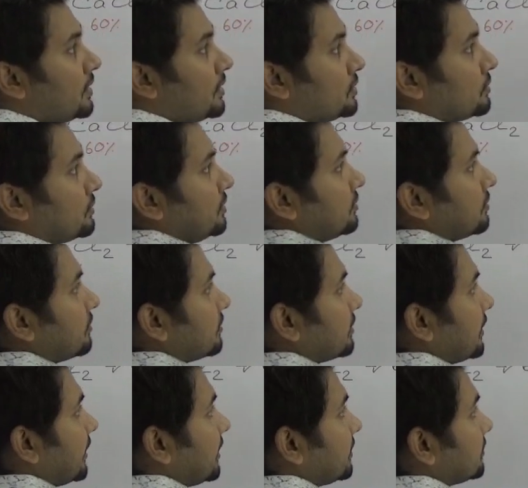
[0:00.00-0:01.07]
So you know
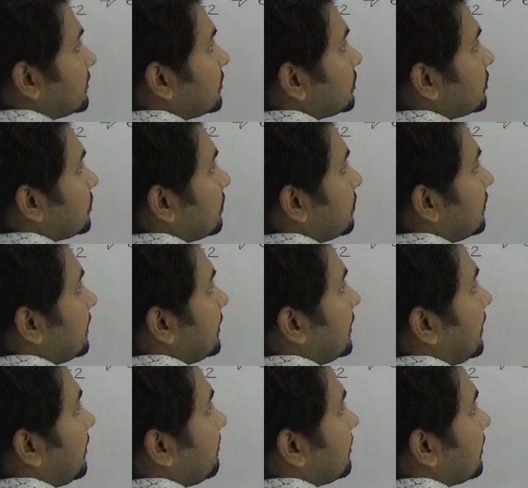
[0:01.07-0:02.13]
that
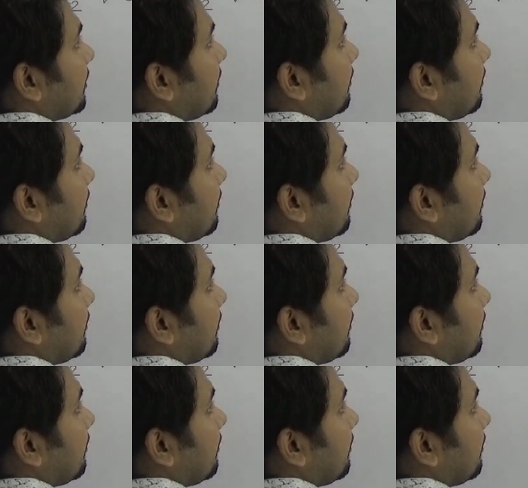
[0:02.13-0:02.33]
sodium